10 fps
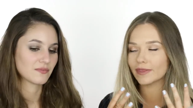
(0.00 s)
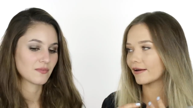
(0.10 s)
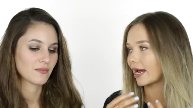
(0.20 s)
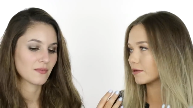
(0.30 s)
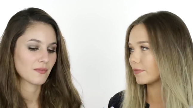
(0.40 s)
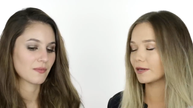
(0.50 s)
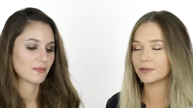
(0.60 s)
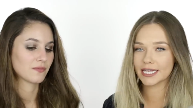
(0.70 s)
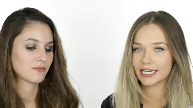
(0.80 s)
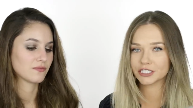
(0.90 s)
Speaker 1: without any
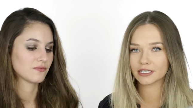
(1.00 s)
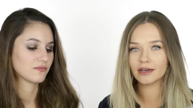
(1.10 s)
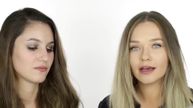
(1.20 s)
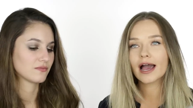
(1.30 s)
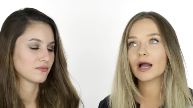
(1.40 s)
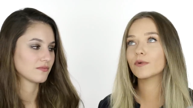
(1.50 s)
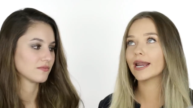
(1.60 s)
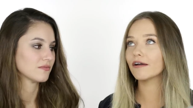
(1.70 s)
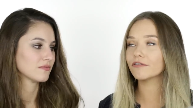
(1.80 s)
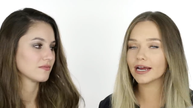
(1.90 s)
pigmentation. And
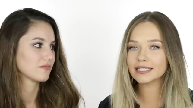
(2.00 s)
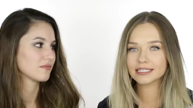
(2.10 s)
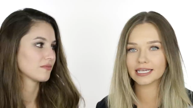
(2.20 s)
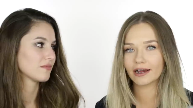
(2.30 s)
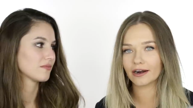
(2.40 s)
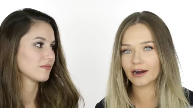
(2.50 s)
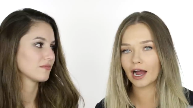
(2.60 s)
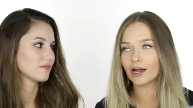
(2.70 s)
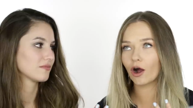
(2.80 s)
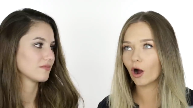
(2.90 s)
whenever I see her,
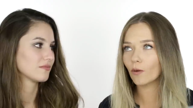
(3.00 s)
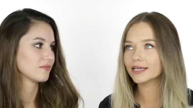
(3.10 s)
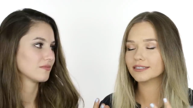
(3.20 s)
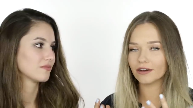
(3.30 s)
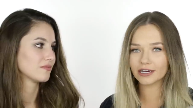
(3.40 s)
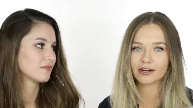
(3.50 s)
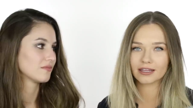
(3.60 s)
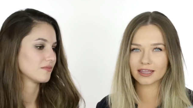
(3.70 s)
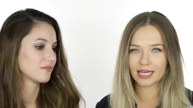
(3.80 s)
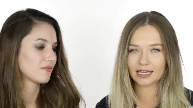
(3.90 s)
I always look at her
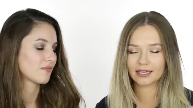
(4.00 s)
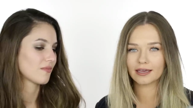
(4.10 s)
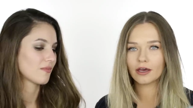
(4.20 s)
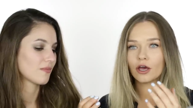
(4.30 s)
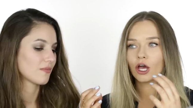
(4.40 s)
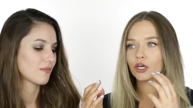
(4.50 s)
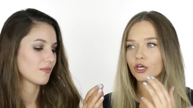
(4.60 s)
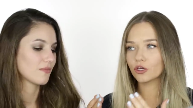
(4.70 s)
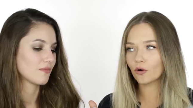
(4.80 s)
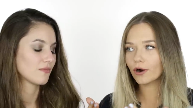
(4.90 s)
and think,
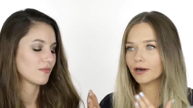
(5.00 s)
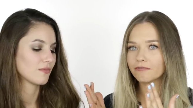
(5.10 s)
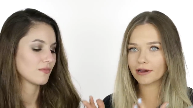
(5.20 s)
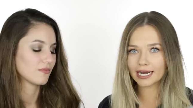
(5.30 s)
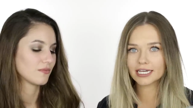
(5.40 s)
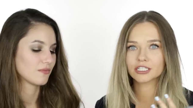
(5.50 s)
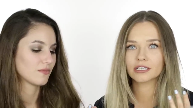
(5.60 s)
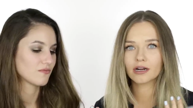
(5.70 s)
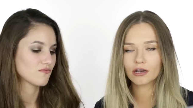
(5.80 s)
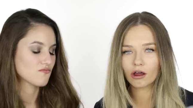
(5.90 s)
your
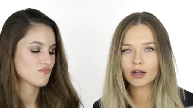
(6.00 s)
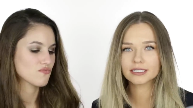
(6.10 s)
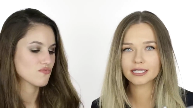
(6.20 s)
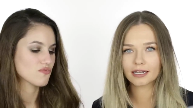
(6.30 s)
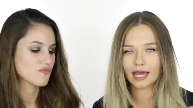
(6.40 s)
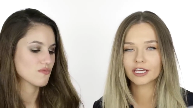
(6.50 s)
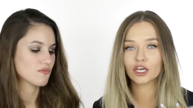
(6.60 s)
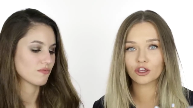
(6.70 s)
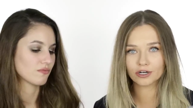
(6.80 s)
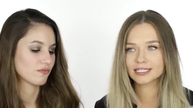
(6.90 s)
foundation looks like
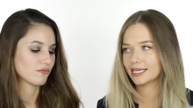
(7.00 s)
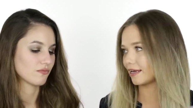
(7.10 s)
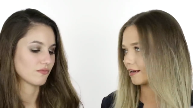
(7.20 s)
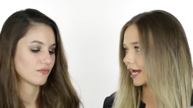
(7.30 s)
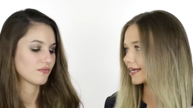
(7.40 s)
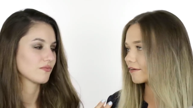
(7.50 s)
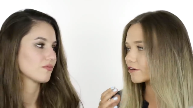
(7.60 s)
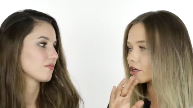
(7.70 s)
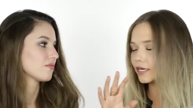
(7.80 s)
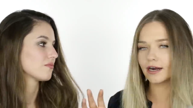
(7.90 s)
your skin. I
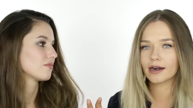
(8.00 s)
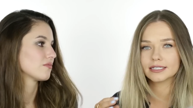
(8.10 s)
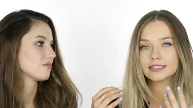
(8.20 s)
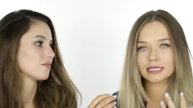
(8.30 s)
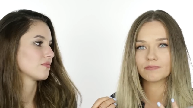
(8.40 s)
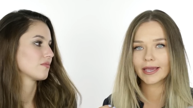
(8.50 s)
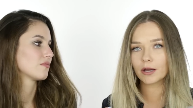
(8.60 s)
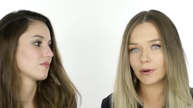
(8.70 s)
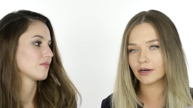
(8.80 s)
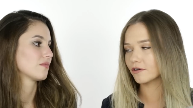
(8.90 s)
never look at her and see
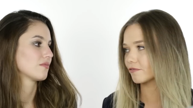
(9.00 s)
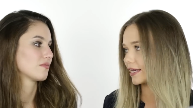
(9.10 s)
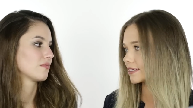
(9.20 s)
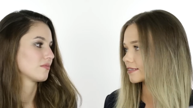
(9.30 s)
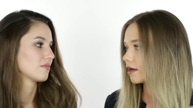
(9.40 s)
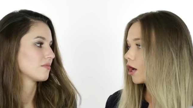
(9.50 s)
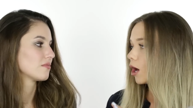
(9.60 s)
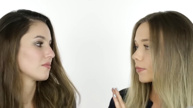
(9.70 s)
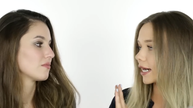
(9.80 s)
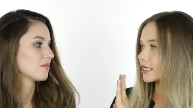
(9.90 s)
makeup on her face,
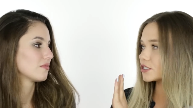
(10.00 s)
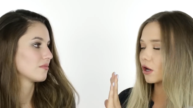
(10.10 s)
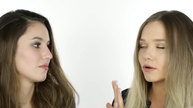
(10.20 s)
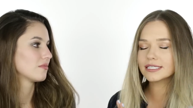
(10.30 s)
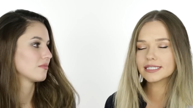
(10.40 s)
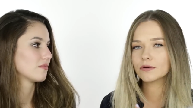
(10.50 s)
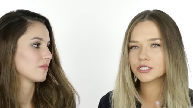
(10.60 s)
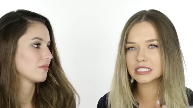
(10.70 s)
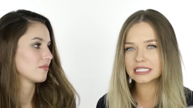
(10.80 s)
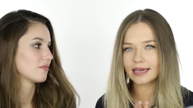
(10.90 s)
but I can totally see what
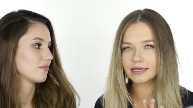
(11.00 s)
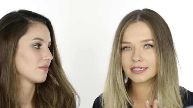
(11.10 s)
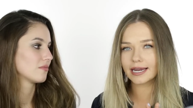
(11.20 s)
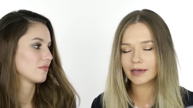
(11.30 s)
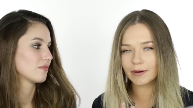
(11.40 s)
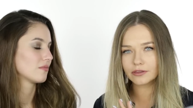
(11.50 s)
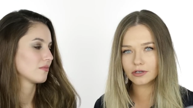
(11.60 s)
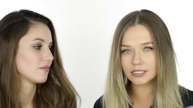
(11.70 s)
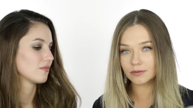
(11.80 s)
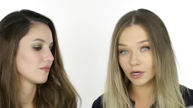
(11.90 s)
she's saying today about the
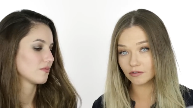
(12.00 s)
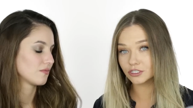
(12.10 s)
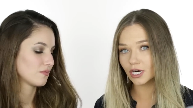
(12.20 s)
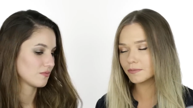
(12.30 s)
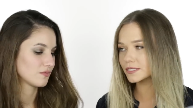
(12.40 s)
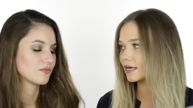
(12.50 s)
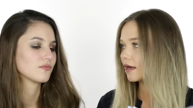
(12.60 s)
custom cover drops.